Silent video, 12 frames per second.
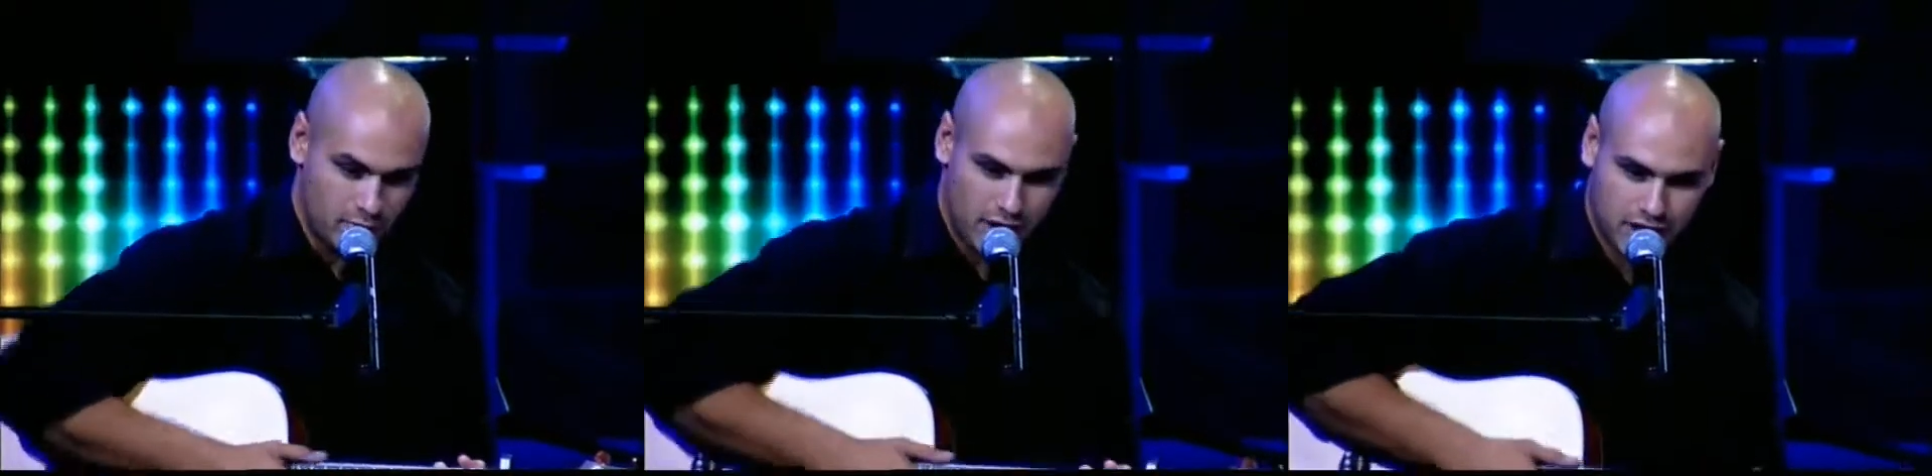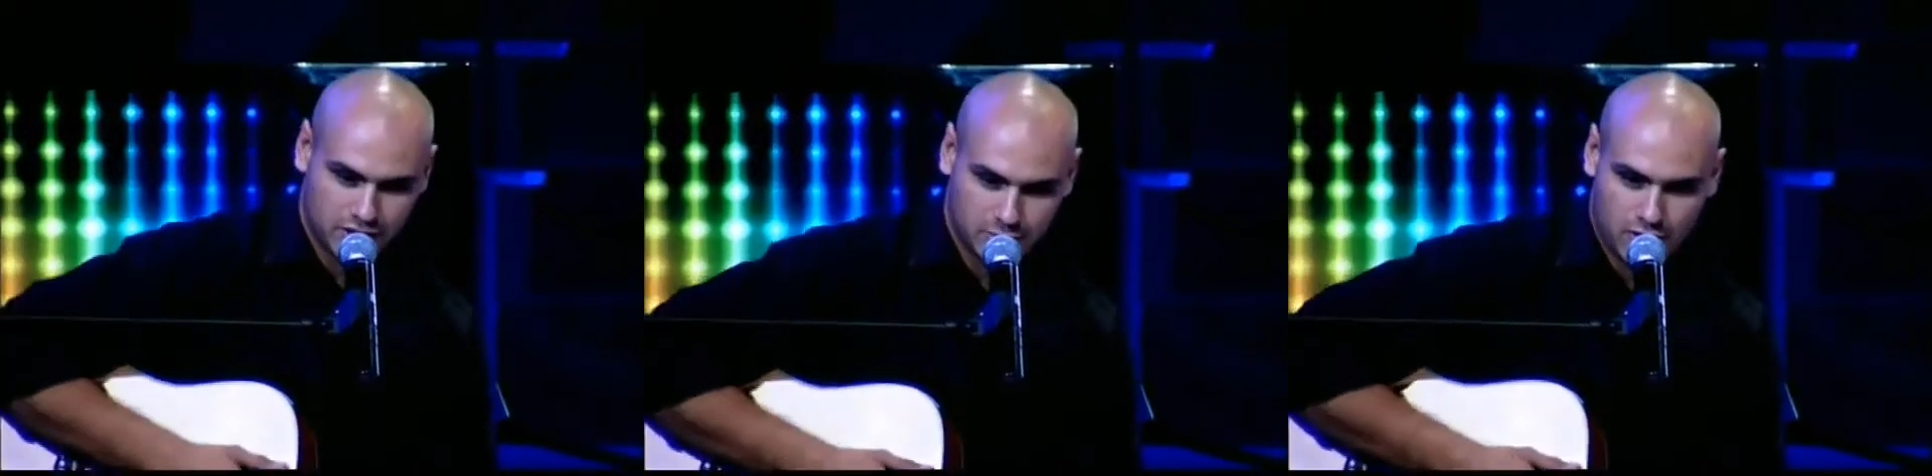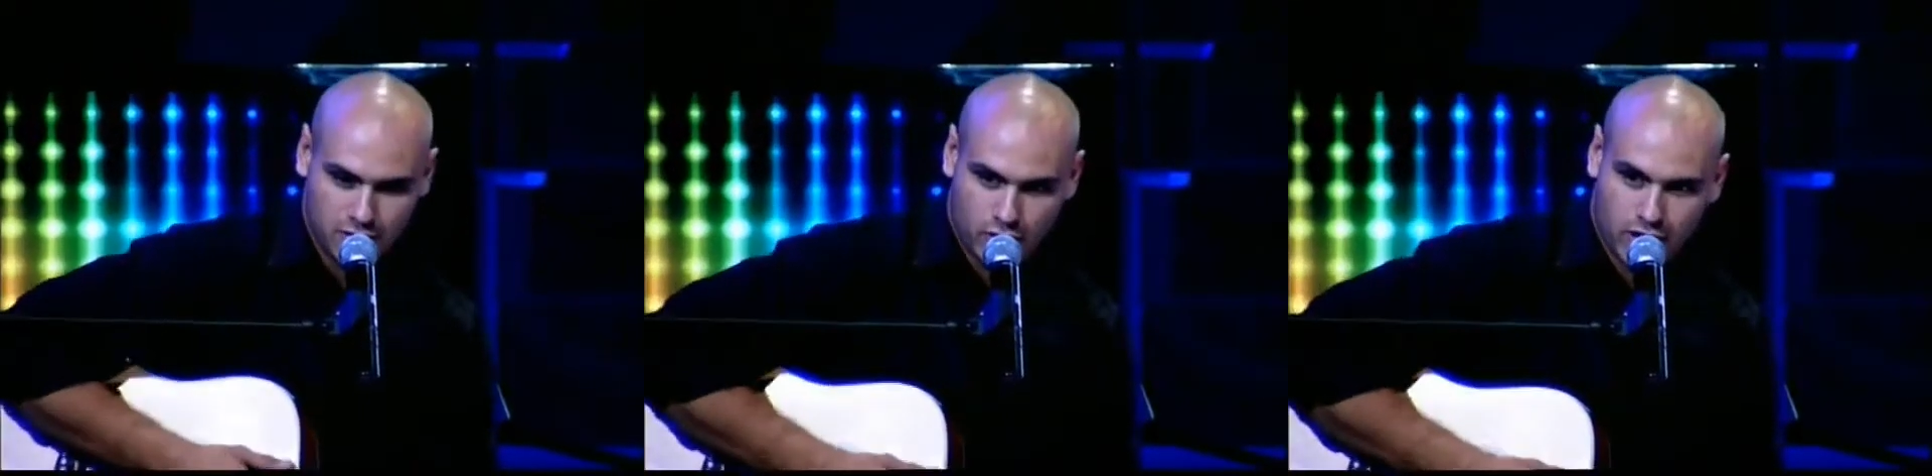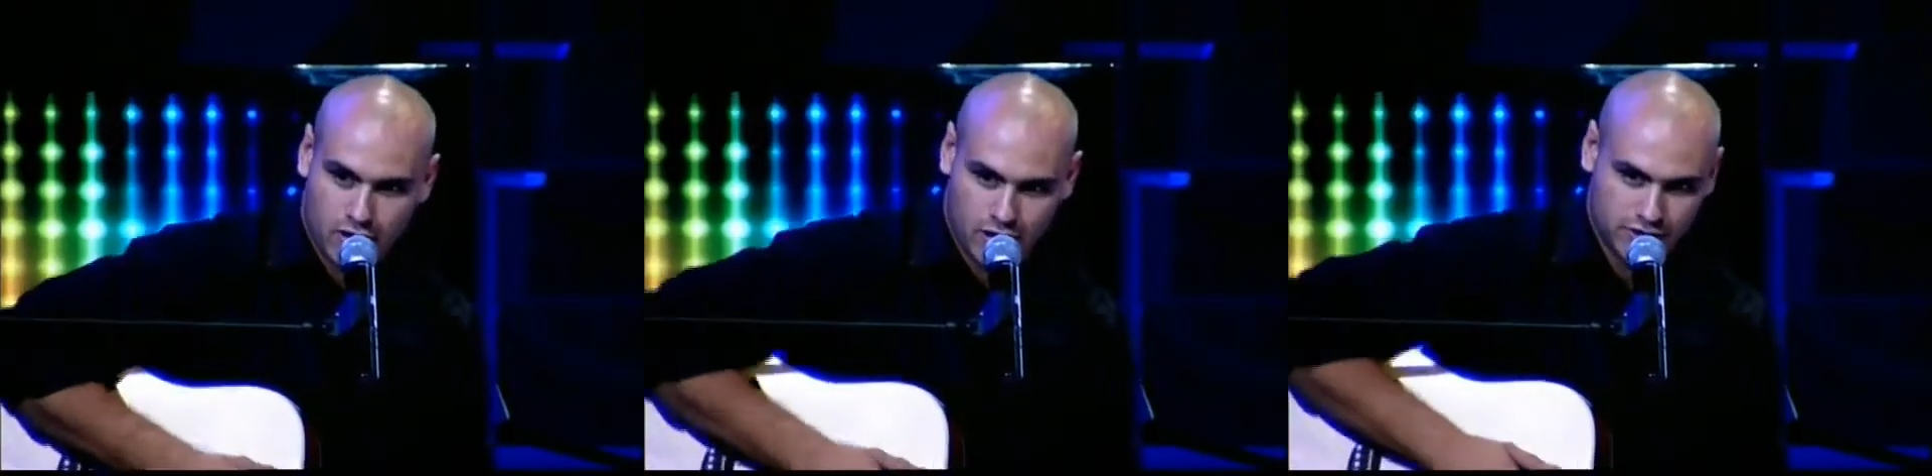reminds me of
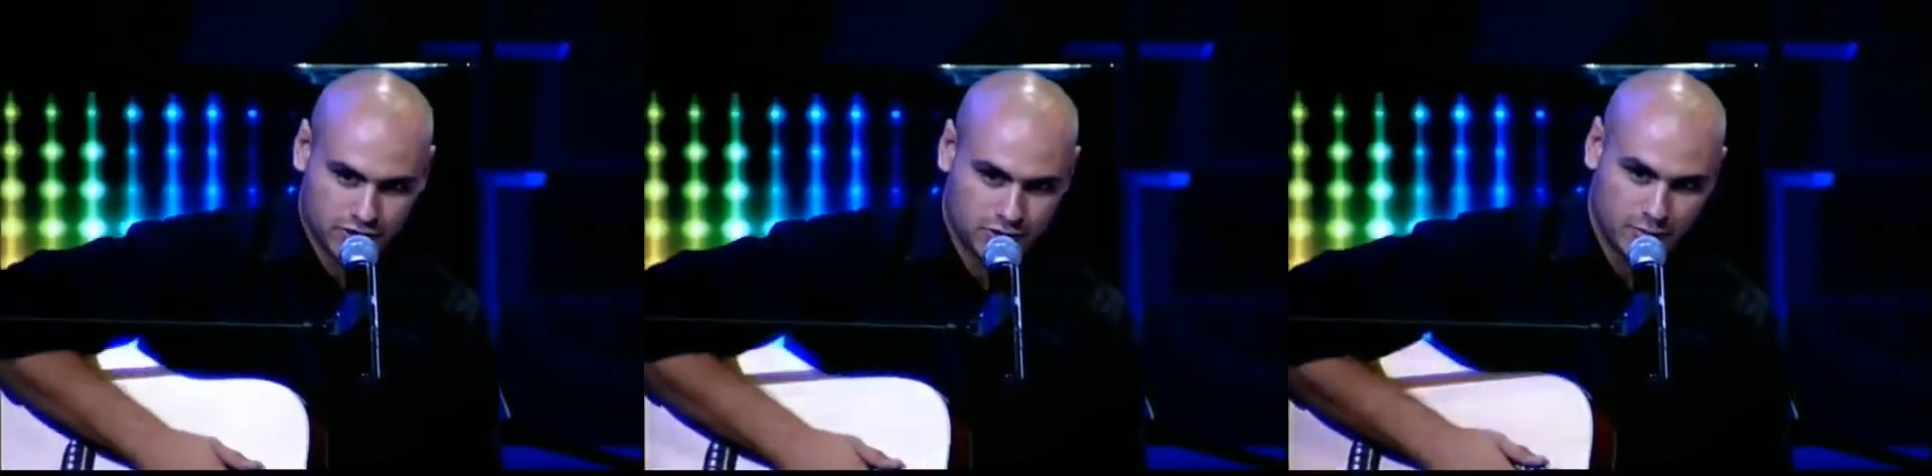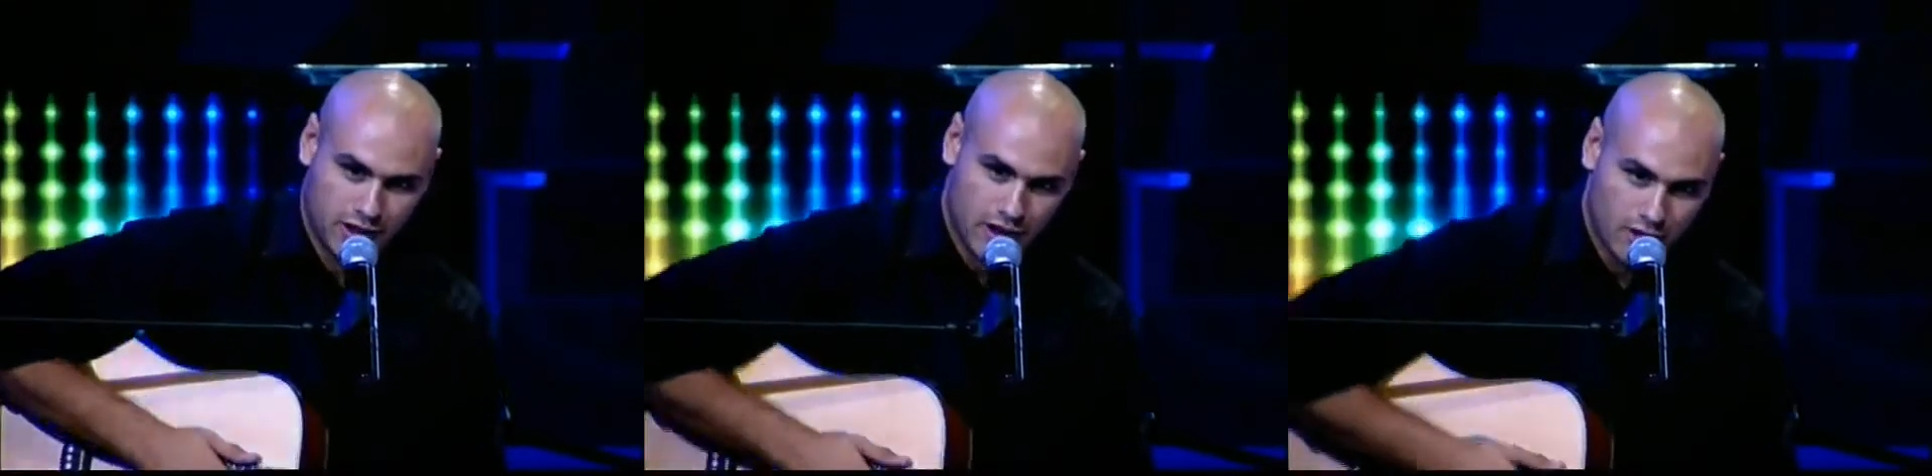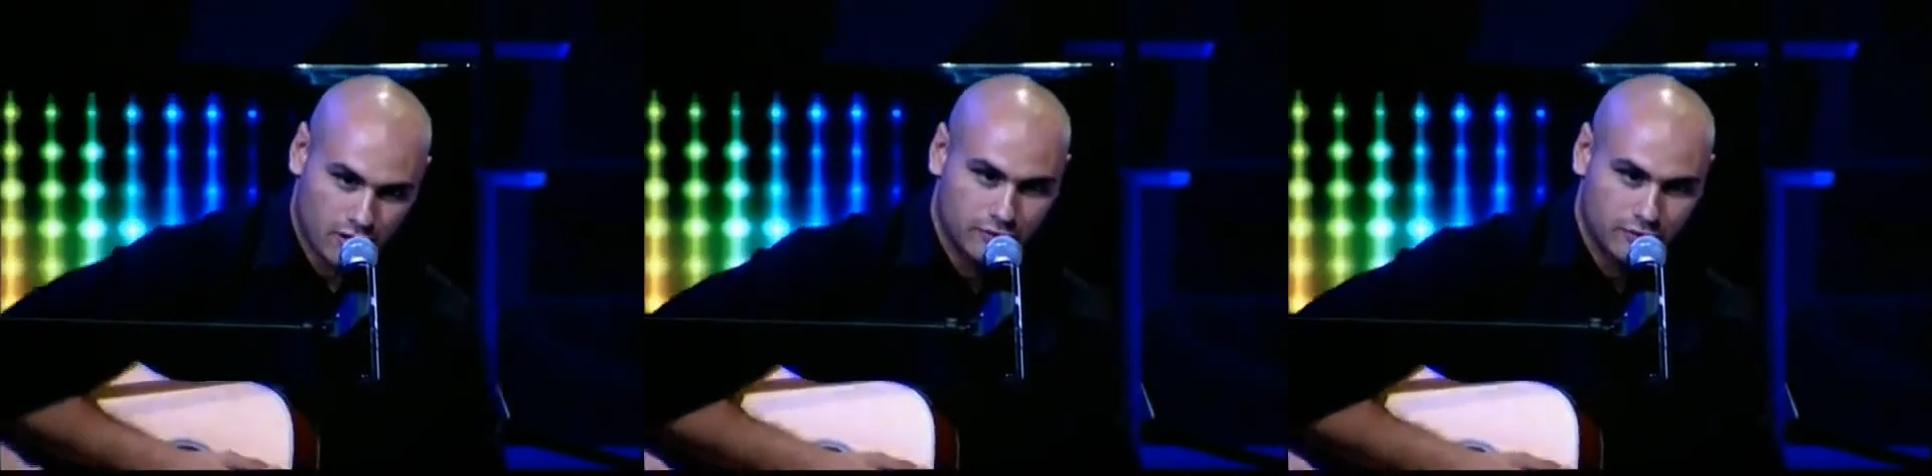where God took me out